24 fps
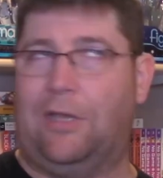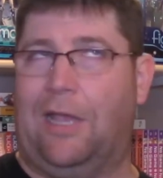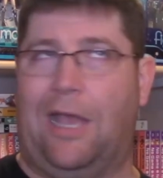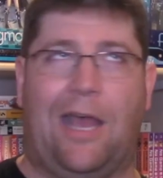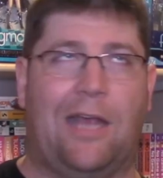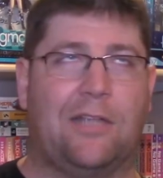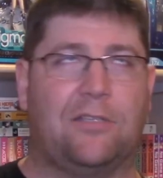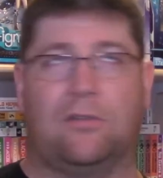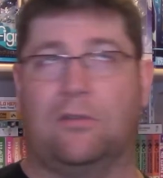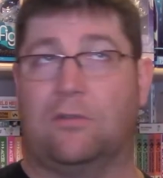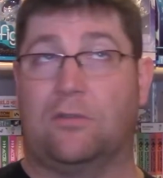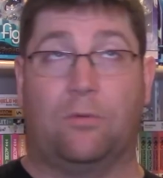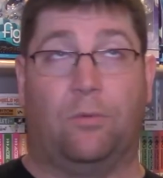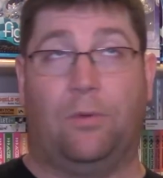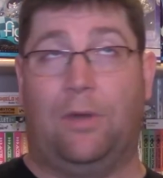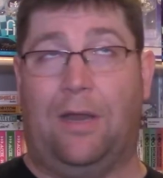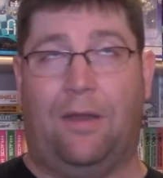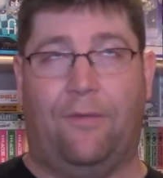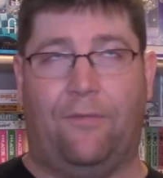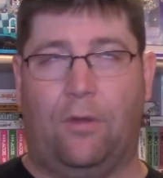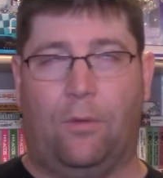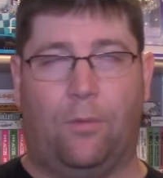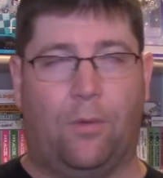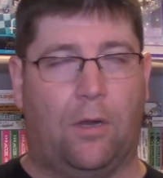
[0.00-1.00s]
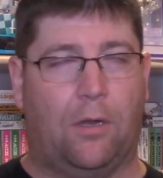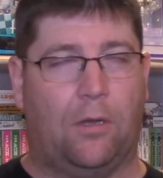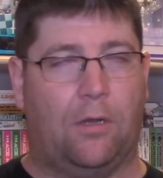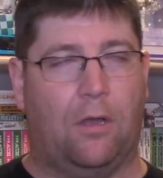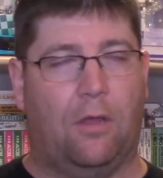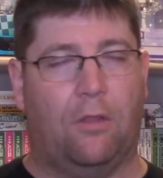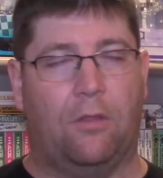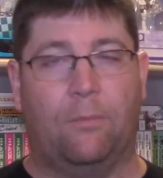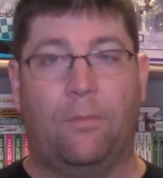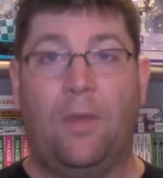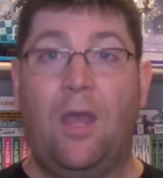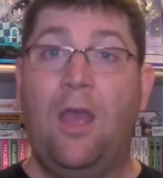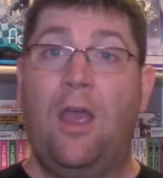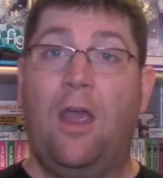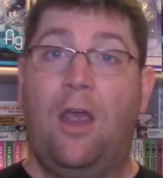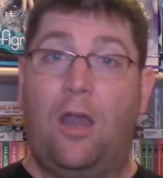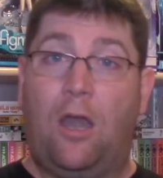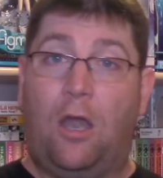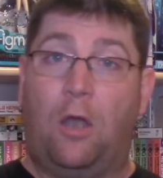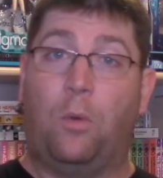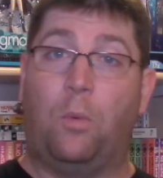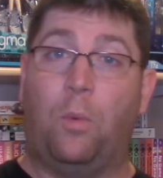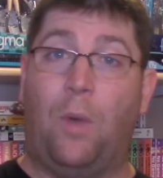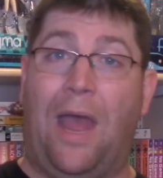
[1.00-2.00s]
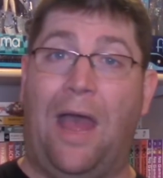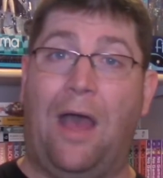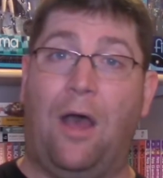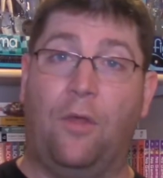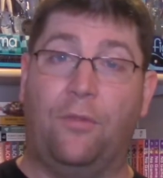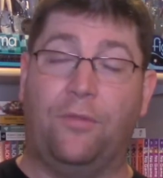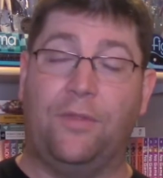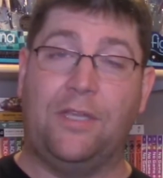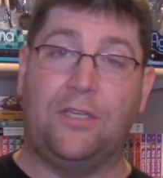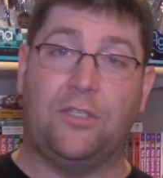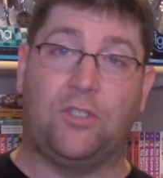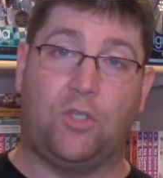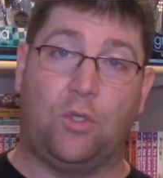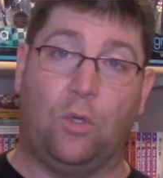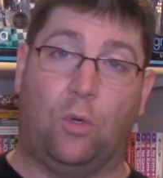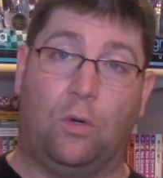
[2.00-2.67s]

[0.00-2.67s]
or castles or whatever you want to call them around these